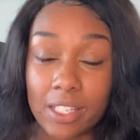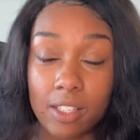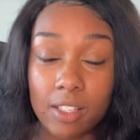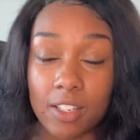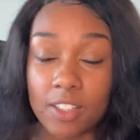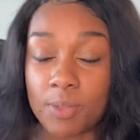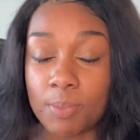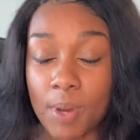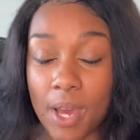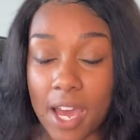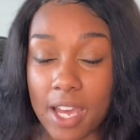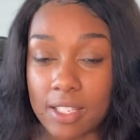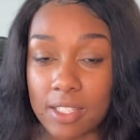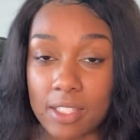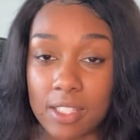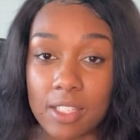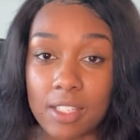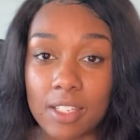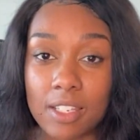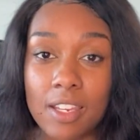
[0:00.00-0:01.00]
He loves
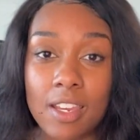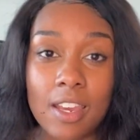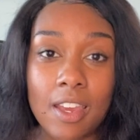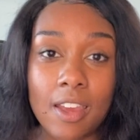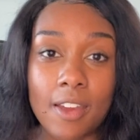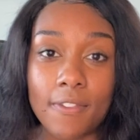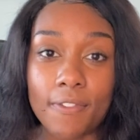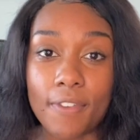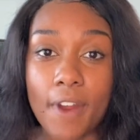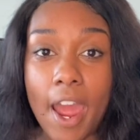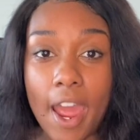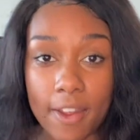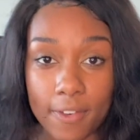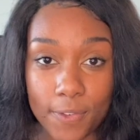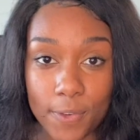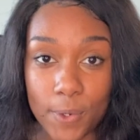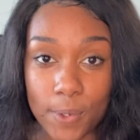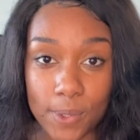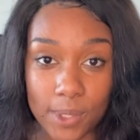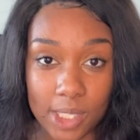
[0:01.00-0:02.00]
pasta, fried
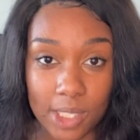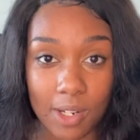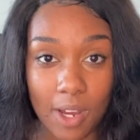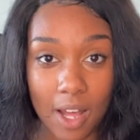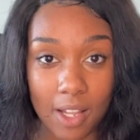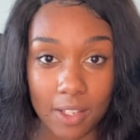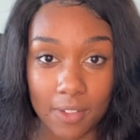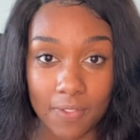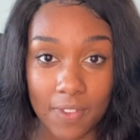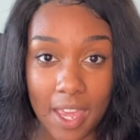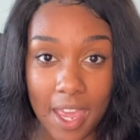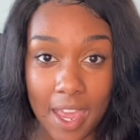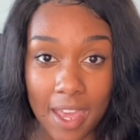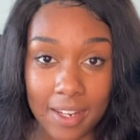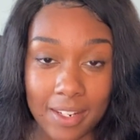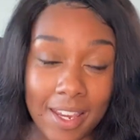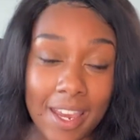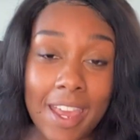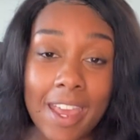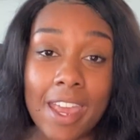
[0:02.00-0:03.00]
foods, and all of
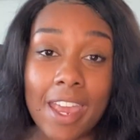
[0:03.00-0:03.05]
that.